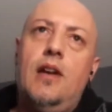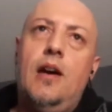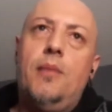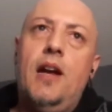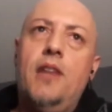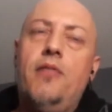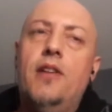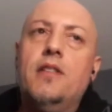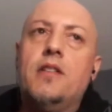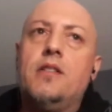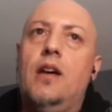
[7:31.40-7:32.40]
I'm kind of
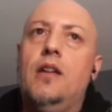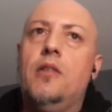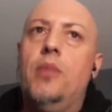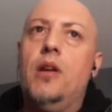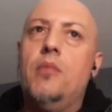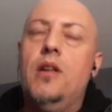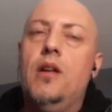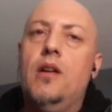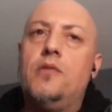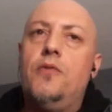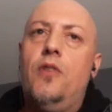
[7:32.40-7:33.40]
undecided, but I mean,
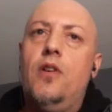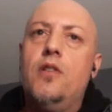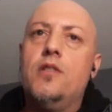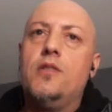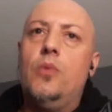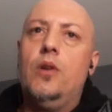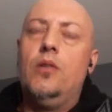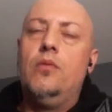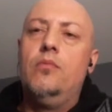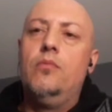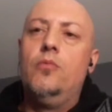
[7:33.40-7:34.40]
as far as what
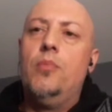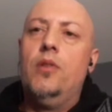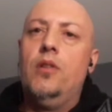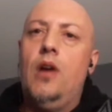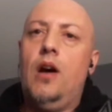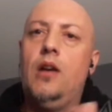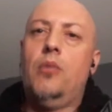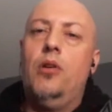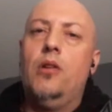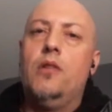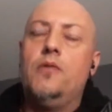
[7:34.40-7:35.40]
we've been talking
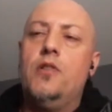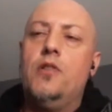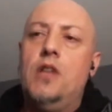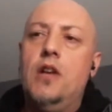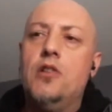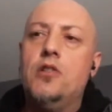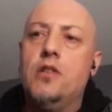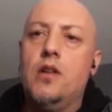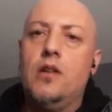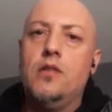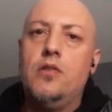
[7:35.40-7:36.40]
about, as far as
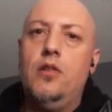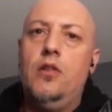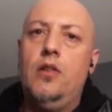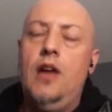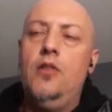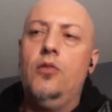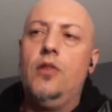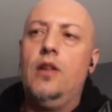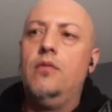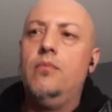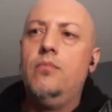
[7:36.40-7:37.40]
energies are concerned, I know
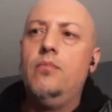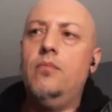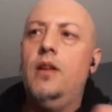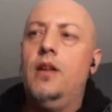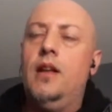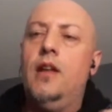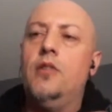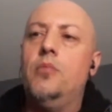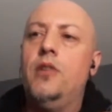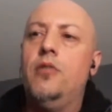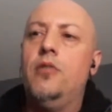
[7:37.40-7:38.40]
that they can
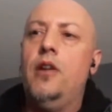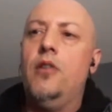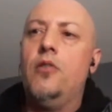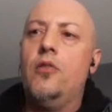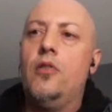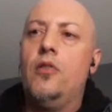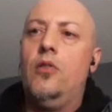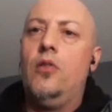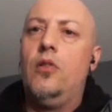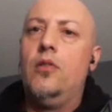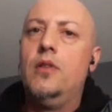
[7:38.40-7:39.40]
either be created
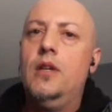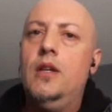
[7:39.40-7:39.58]
or